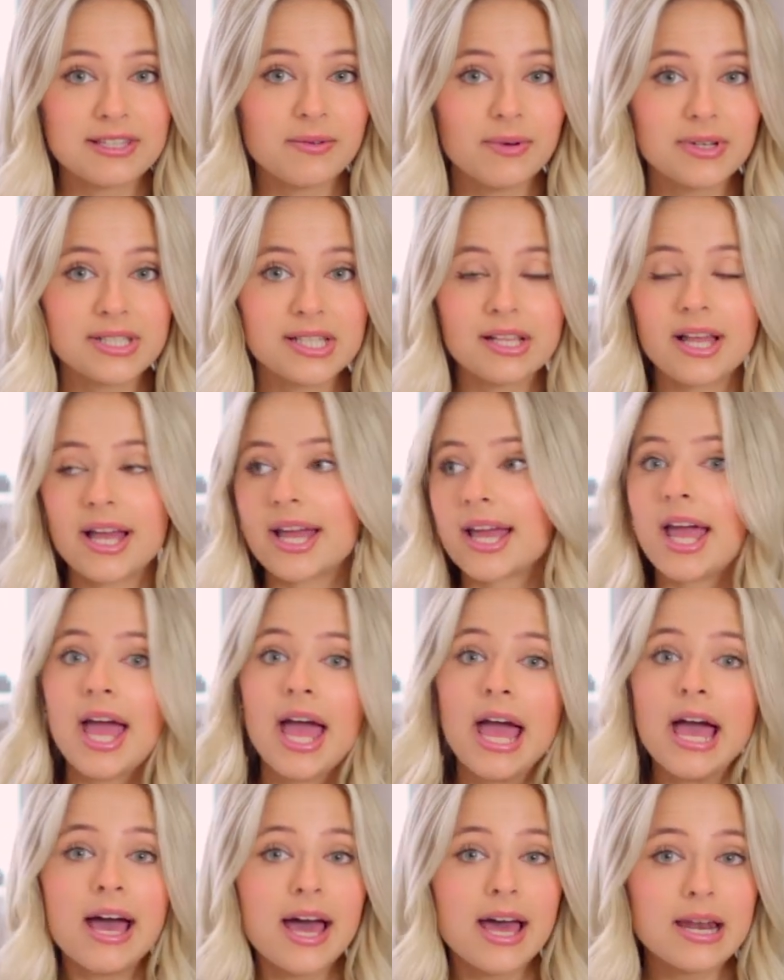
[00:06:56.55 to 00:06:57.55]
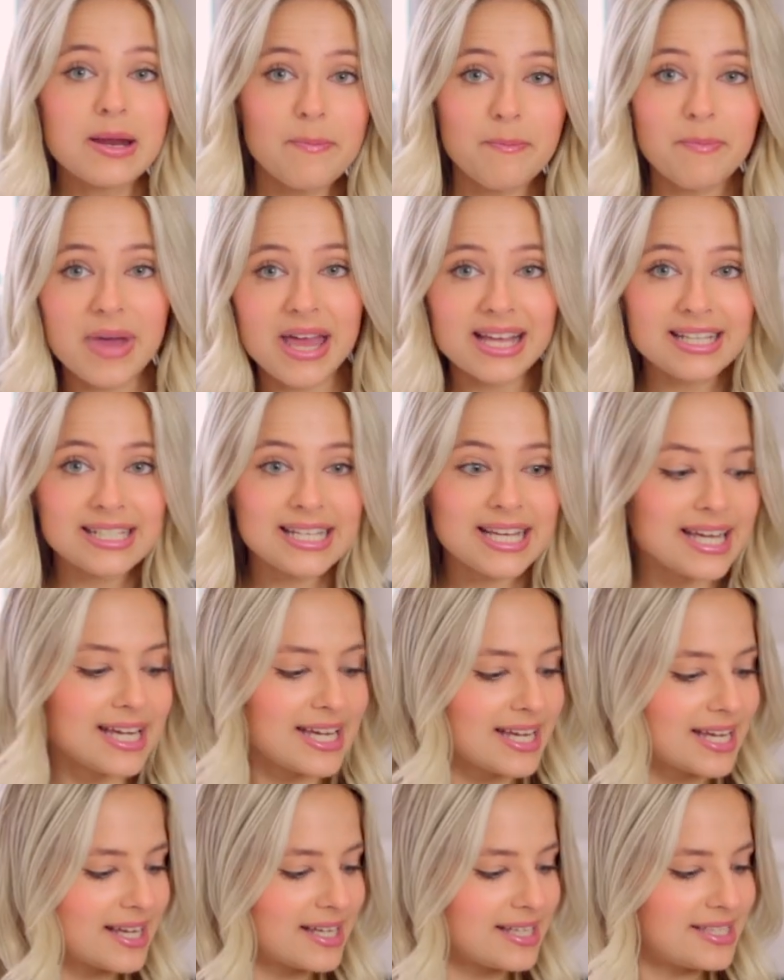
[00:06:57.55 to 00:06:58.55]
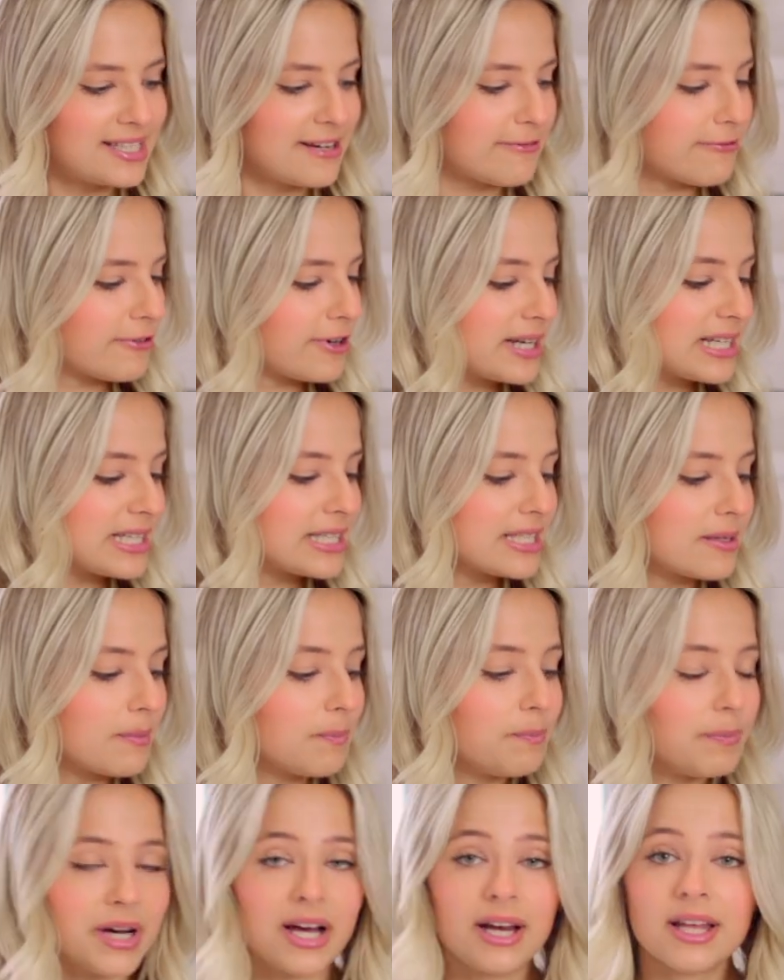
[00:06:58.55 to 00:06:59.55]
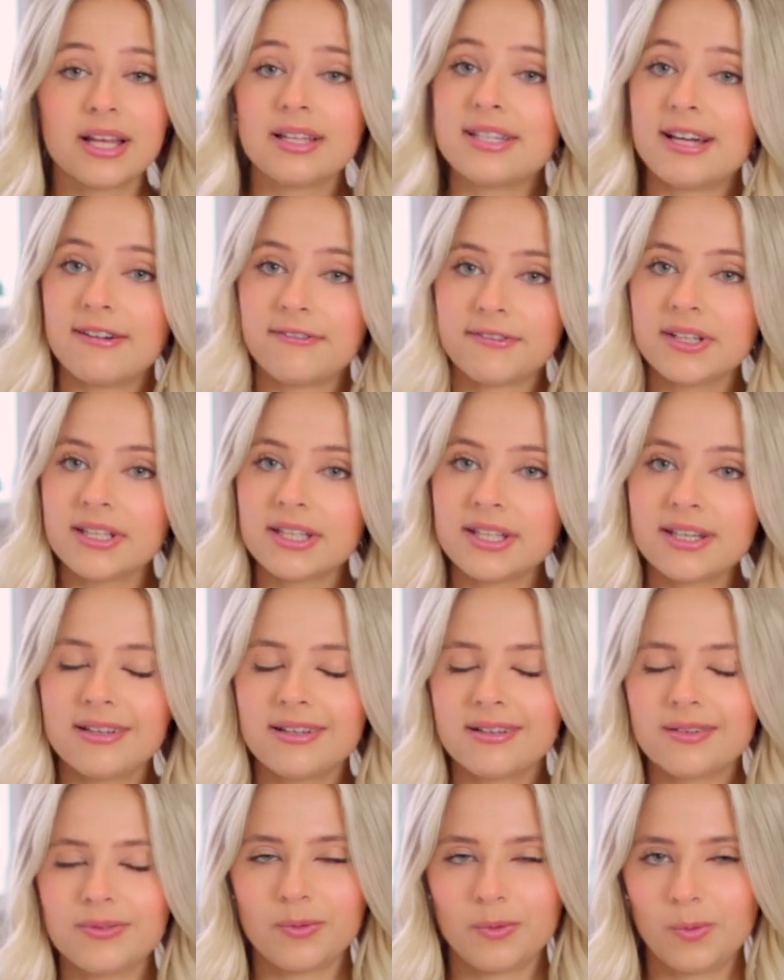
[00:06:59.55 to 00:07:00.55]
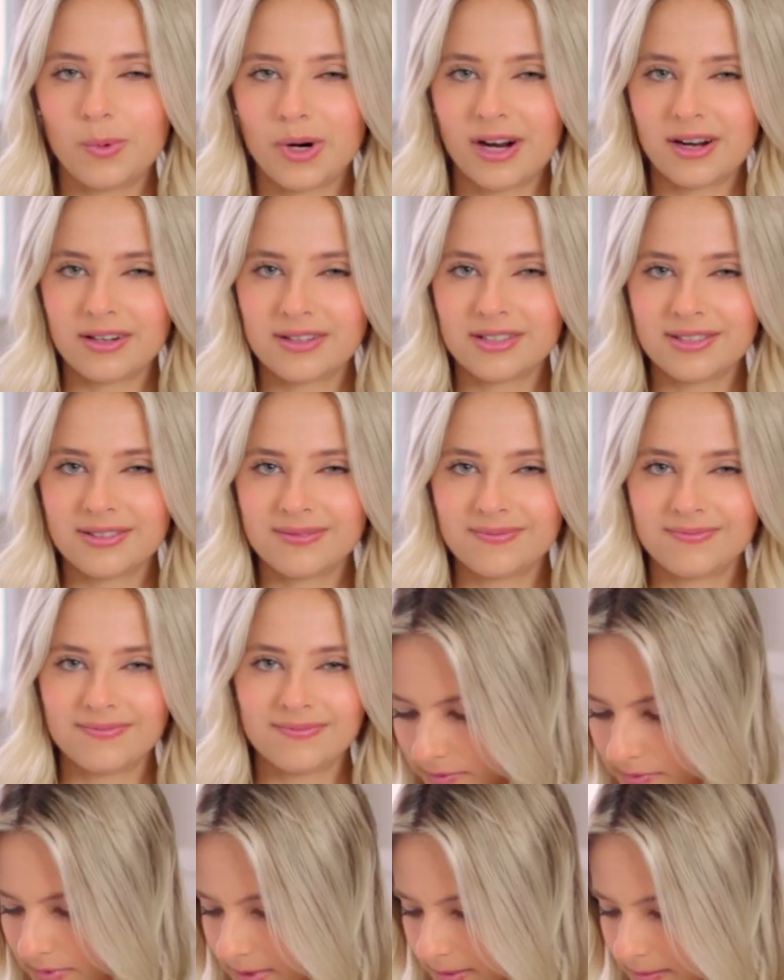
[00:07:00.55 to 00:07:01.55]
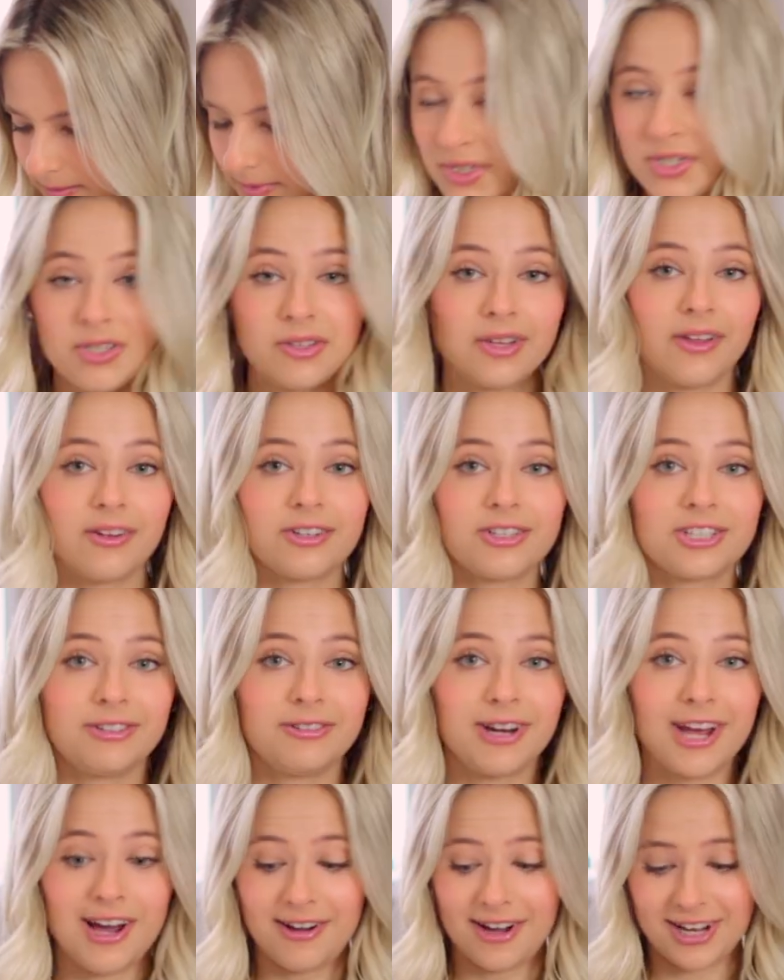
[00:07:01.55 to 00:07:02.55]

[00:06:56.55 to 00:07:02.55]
It wasn't like an amazing difference, but it definitely worked. I'm gonna do the other shoe now